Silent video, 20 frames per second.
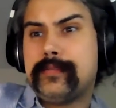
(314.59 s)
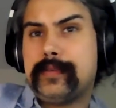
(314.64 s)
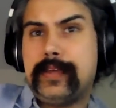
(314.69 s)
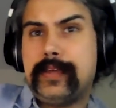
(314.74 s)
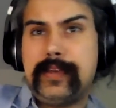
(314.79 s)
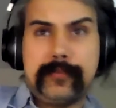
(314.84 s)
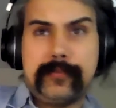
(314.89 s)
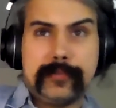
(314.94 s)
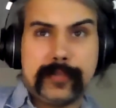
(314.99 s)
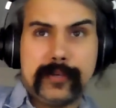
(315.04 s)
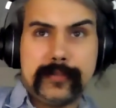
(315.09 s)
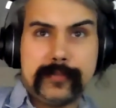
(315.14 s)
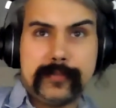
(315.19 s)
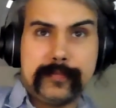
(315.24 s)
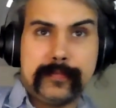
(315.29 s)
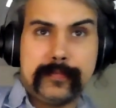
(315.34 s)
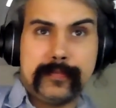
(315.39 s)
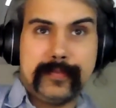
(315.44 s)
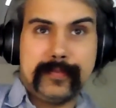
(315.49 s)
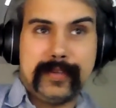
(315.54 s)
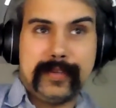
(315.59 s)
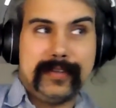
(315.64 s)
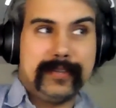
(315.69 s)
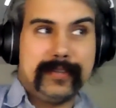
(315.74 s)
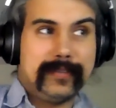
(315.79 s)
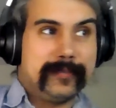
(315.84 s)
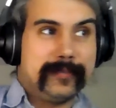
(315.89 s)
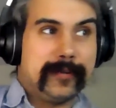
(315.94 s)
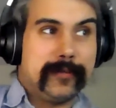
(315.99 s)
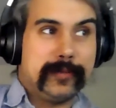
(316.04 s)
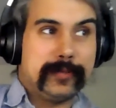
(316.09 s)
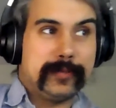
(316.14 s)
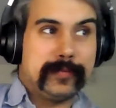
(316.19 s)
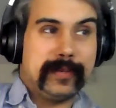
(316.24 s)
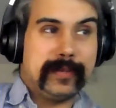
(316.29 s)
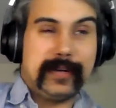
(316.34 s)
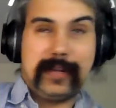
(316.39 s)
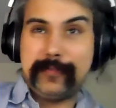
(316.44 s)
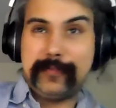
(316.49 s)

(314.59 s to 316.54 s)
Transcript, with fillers: yeah, it was awesome and great way to spend an